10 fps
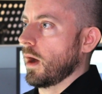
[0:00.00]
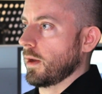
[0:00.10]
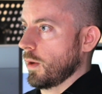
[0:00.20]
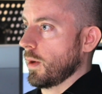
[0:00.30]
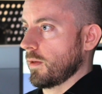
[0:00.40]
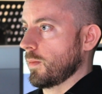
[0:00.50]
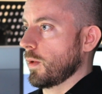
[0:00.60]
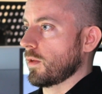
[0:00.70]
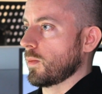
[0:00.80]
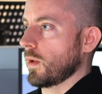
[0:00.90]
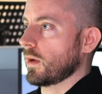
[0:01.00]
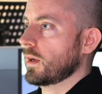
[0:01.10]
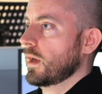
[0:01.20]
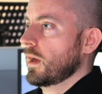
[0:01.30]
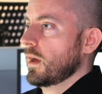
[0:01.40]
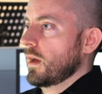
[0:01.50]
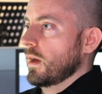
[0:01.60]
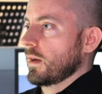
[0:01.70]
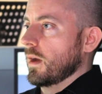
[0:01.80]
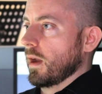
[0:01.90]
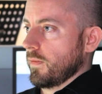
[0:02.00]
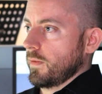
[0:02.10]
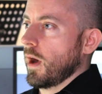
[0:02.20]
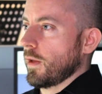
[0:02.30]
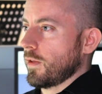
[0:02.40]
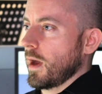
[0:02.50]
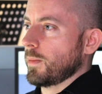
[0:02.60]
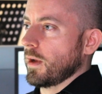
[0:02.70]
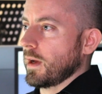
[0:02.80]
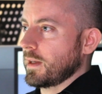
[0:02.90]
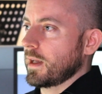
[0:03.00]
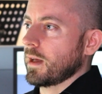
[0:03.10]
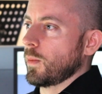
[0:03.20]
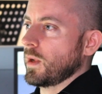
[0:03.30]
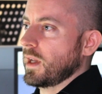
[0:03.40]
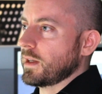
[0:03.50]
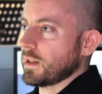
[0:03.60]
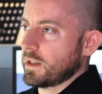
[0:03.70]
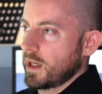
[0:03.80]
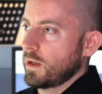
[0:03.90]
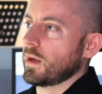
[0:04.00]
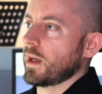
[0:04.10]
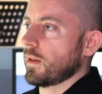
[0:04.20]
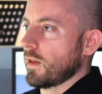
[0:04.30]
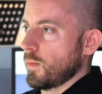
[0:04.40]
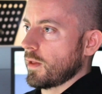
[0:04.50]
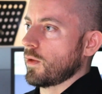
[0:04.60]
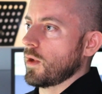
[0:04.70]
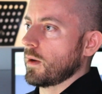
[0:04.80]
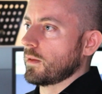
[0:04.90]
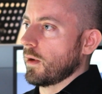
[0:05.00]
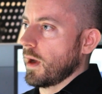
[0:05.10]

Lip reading: audio, I suppose, as well, kind of concept and idea that we need to continue to get this message out